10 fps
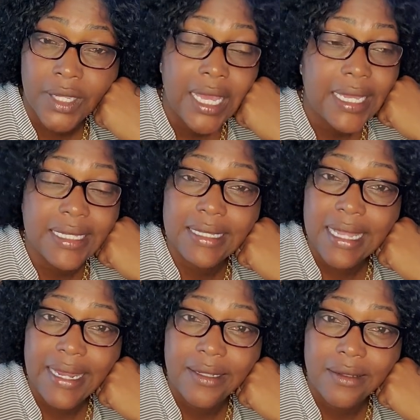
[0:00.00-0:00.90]
It's
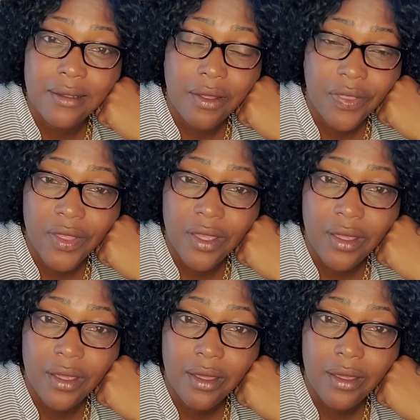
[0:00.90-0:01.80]
like nothing
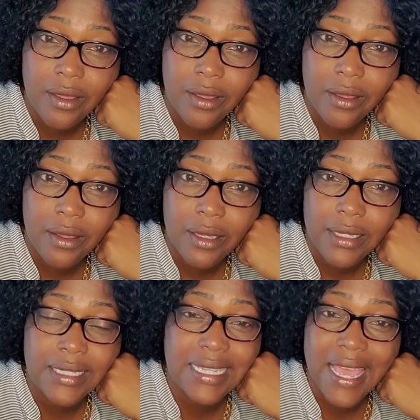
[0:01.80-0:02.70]

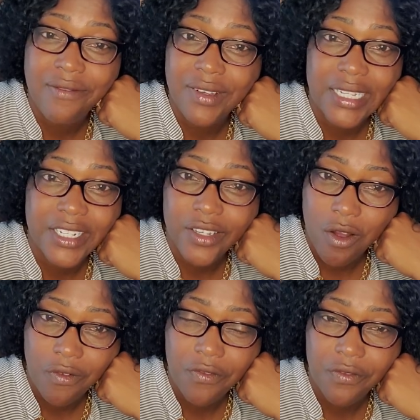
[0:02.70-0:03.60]
is ever
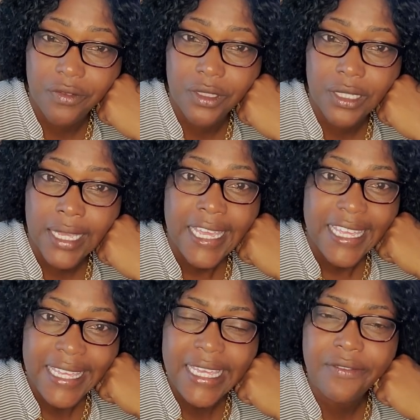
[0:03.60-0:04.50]
enough.
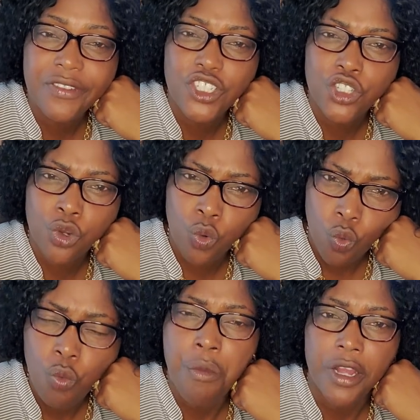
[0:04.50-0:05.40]
Even too
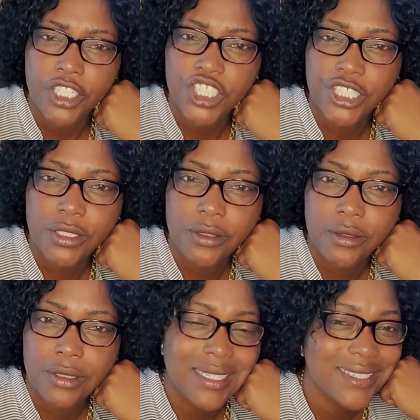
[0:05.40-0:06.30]
much
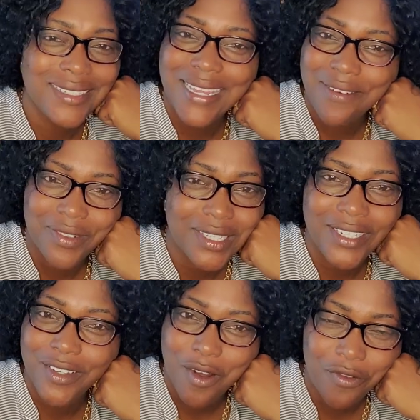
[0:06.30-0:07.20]
is never
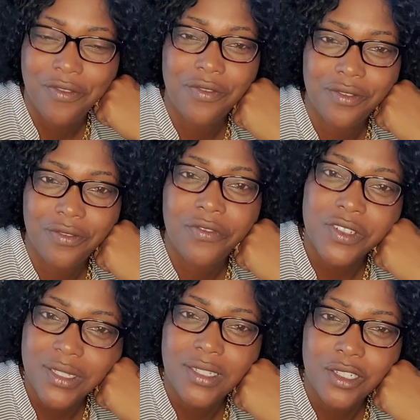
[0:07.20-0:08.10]
enough for
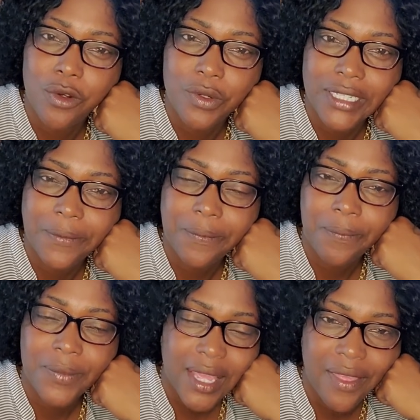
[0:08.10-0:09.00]
Selonie,
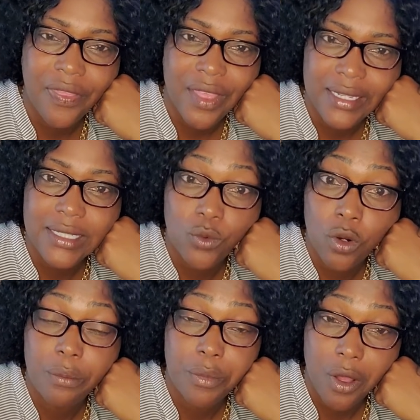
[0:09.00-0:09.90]
and that's what
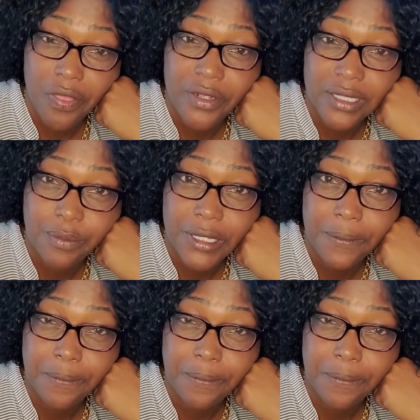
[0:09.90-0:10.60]
bothers me.